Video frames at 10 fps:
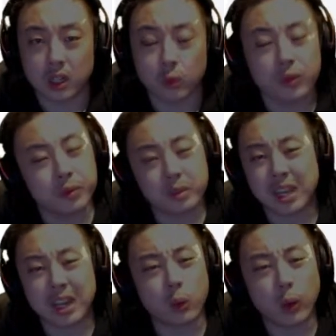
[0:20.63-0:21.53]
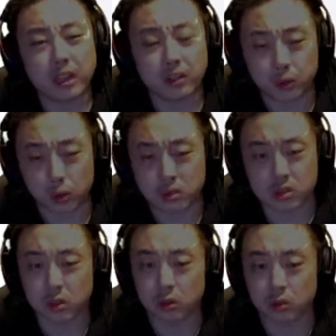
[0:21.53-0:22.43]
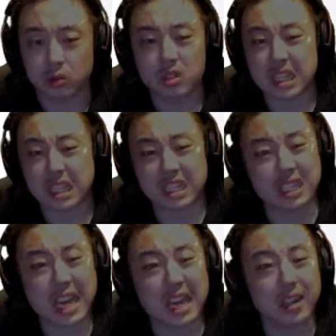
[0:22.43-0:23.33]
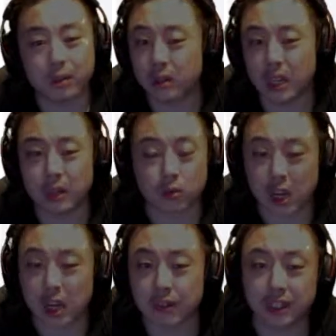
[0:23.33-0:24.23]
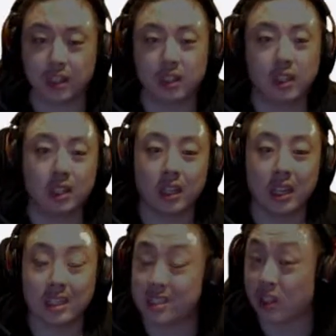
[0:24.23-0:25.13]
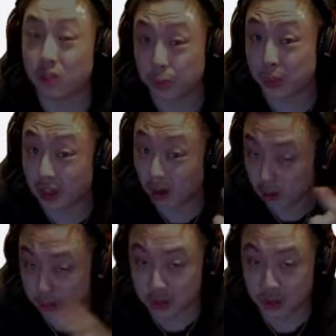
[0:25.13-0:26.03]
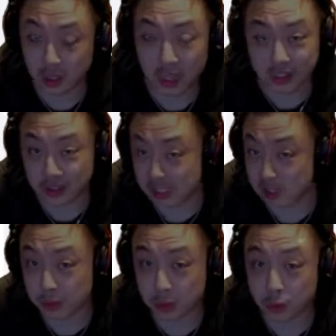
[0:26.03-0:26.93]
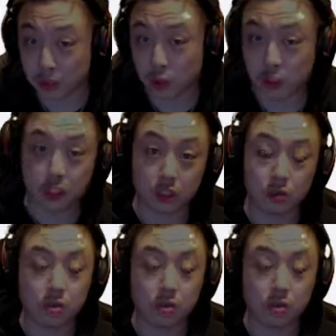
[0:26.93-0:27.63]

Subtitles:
we've been kind of waiting for. So units like Ken and Ravi and Silverblade Araminthus, I think that's a big one to look into.